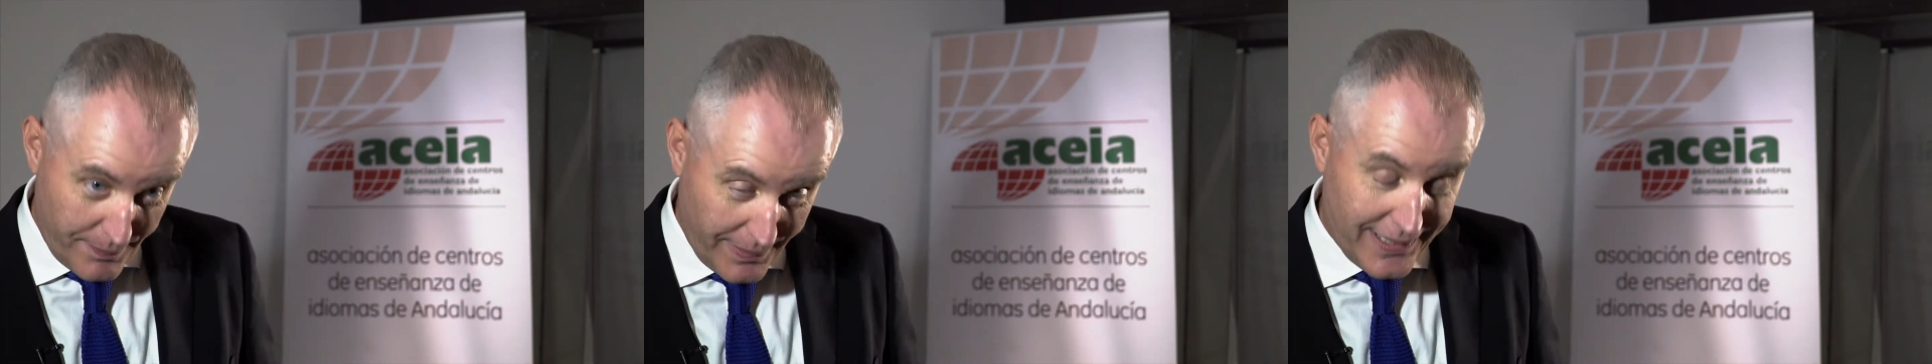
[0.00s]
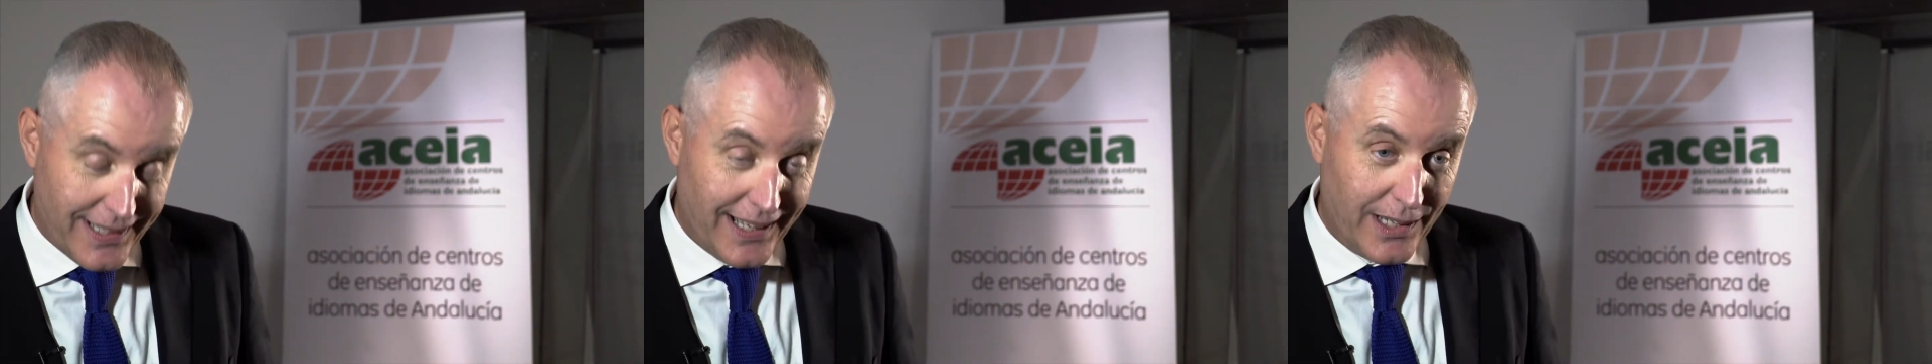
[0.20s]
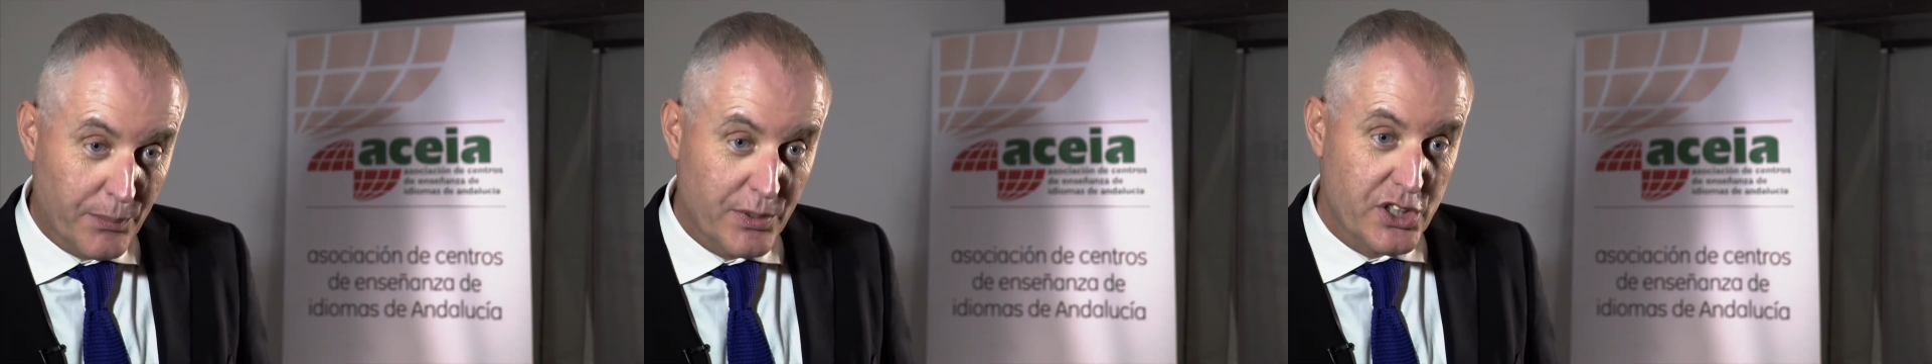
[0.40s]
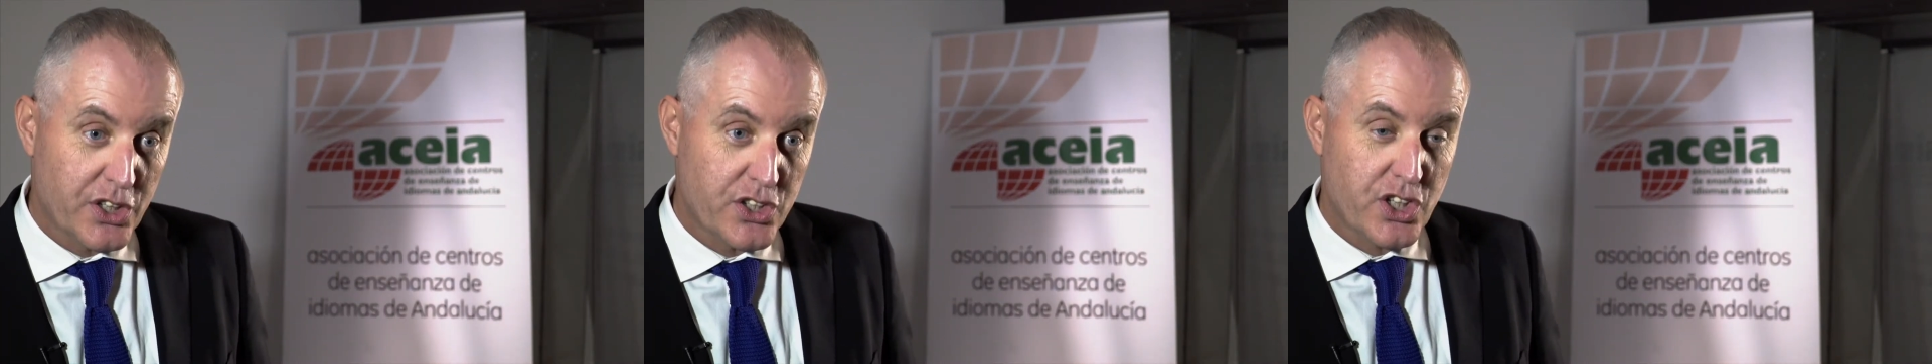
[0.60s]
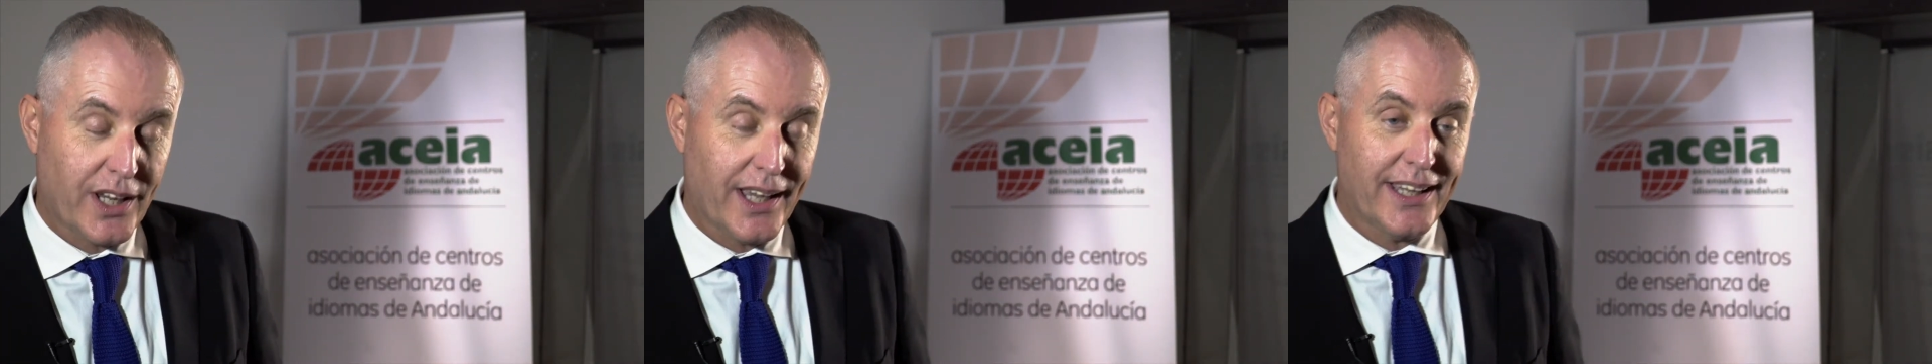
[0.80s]
in language
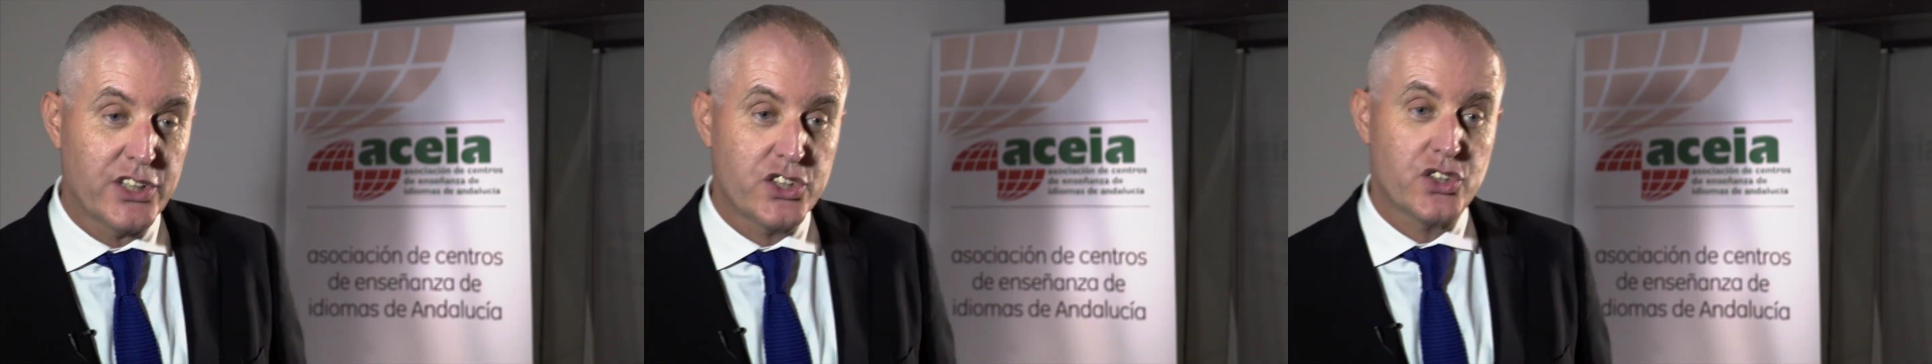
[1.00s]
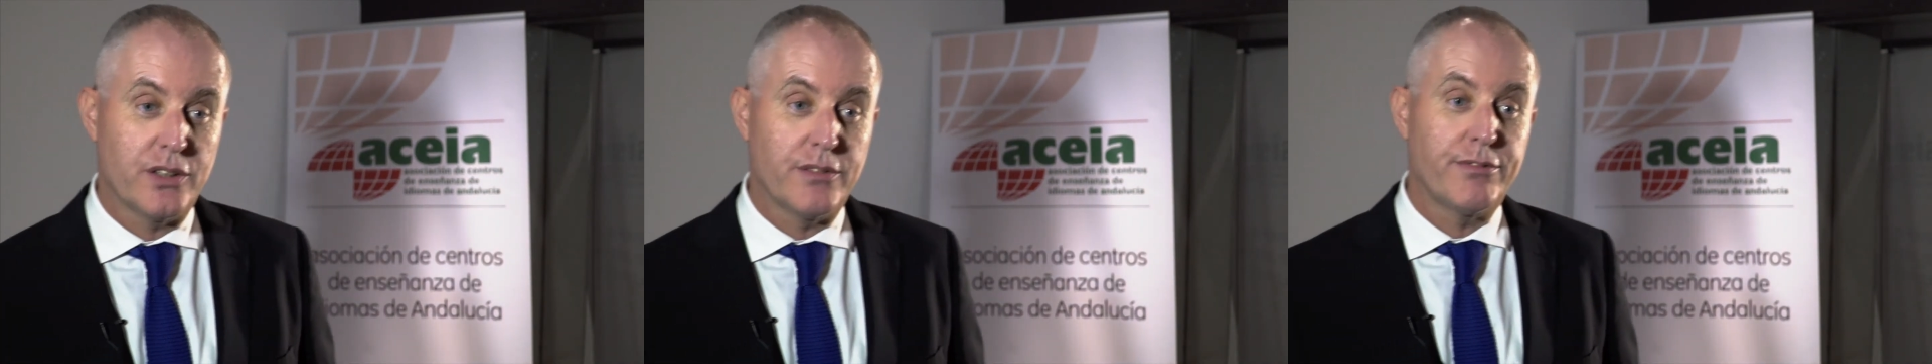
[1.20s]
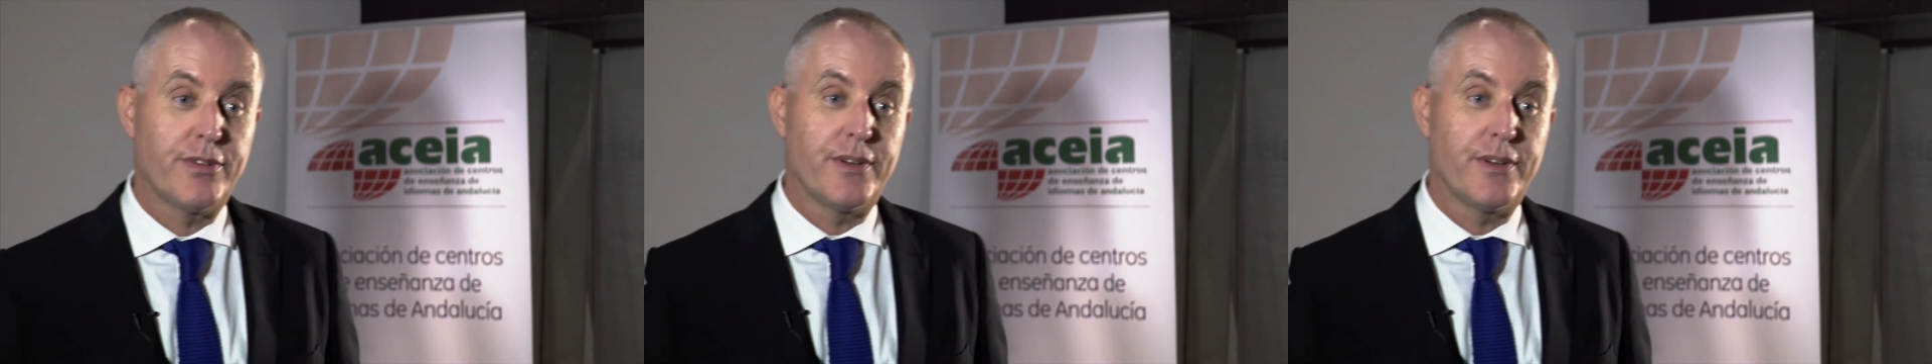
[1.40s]
education